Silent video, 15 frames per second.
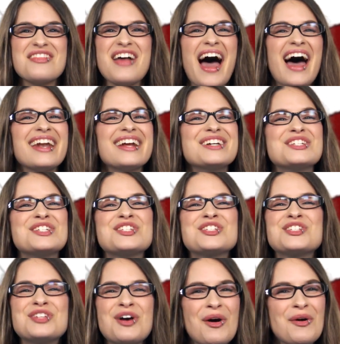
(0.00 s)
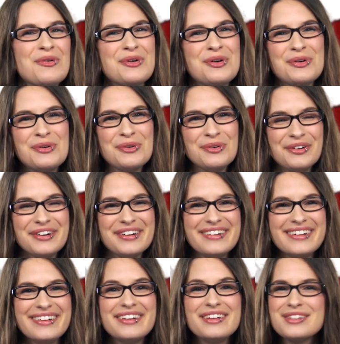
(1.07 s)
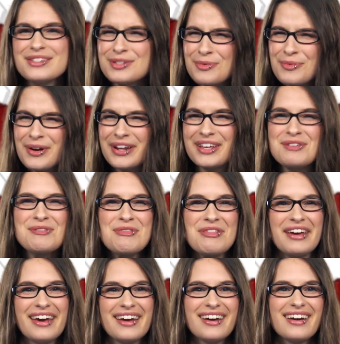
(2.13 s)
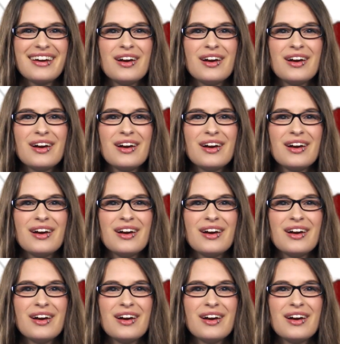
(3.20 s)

That is so cool. So what do you think?